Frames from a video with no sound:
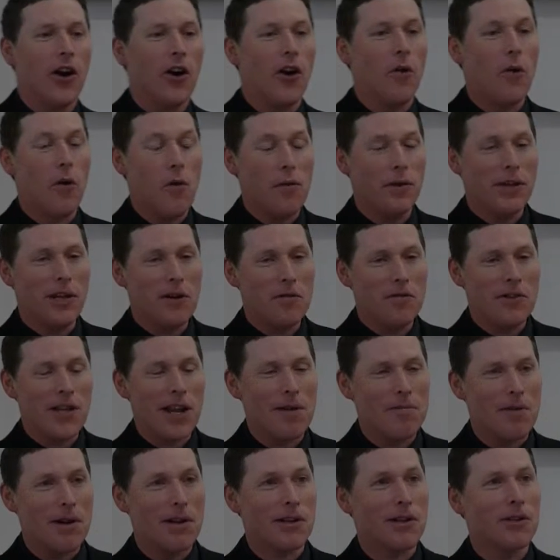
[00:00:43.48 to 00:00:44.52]
well, we didn't
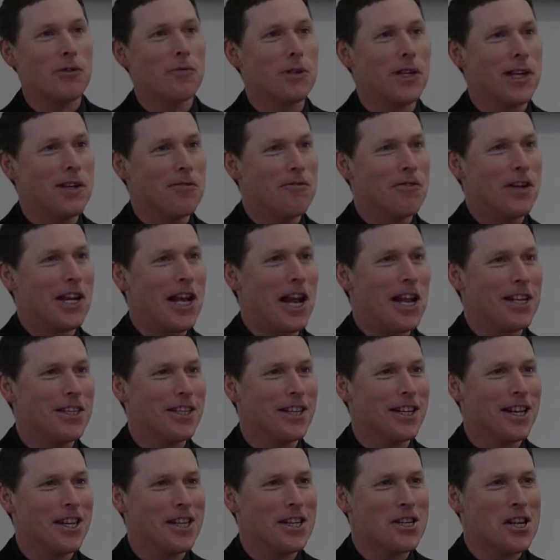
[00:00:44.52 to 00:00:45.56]
celebrate it because we didn't realise
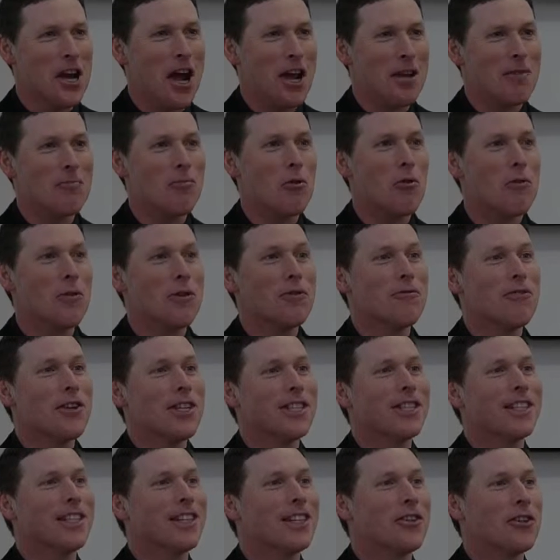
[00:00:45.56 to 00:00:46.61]
it at the time, but we
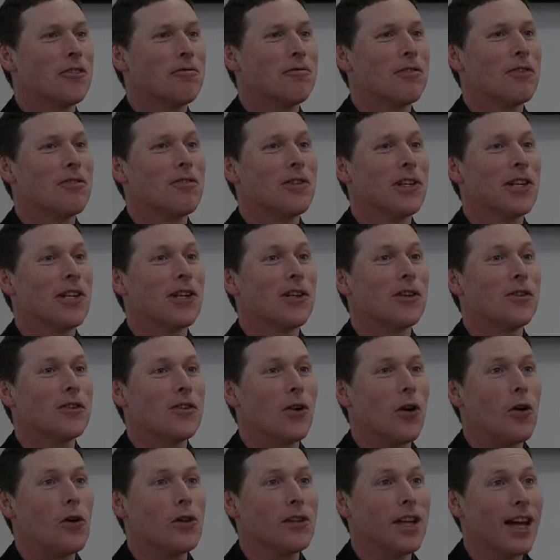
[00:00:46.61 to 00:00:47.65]
recently turned 50 years
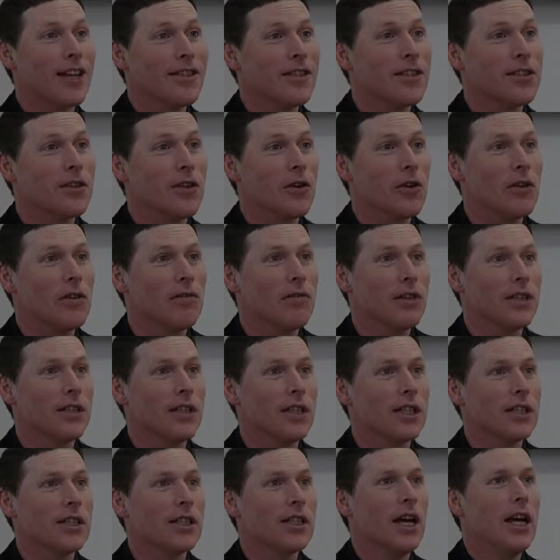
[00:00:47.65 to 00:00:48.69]
old as a School of
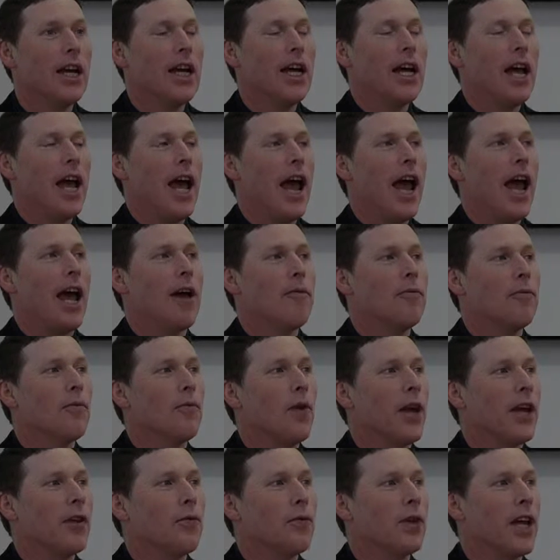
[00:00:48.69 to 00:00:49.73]
Physics. In
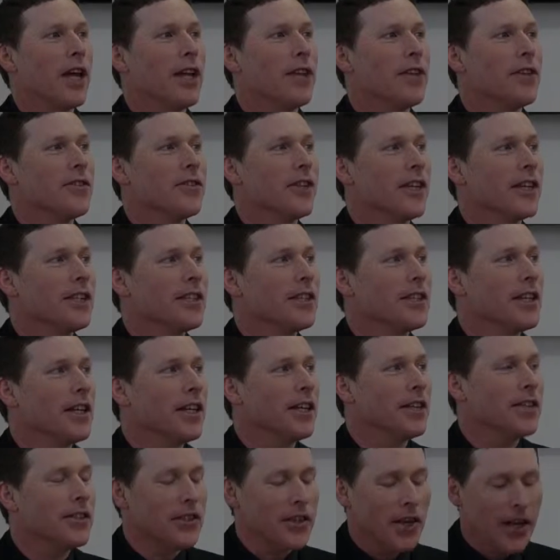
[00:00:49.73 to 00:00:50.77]
the
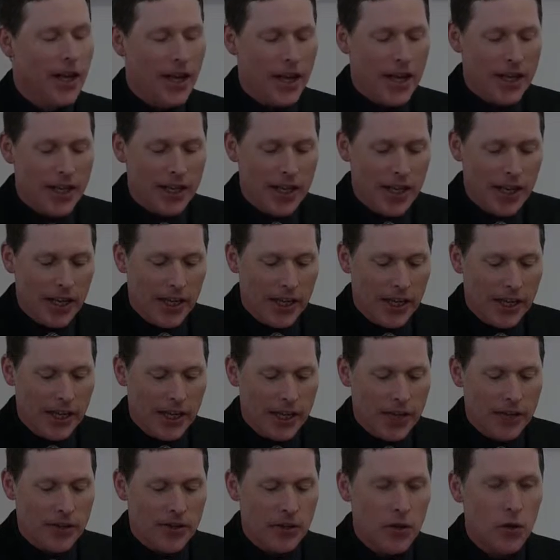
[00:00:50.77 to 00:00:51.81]
60s,
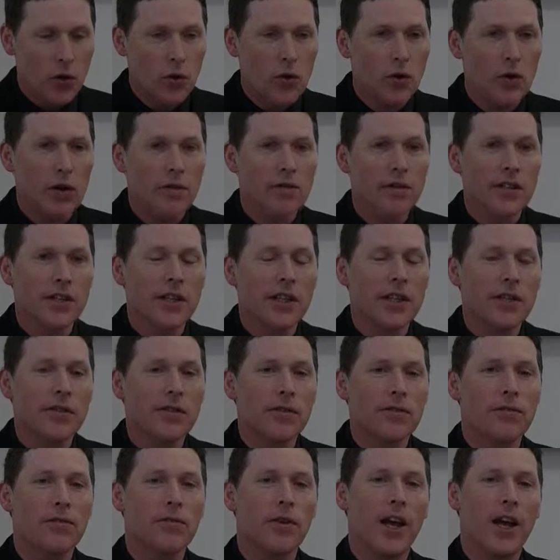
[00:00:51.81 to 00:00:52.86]
the School of Physics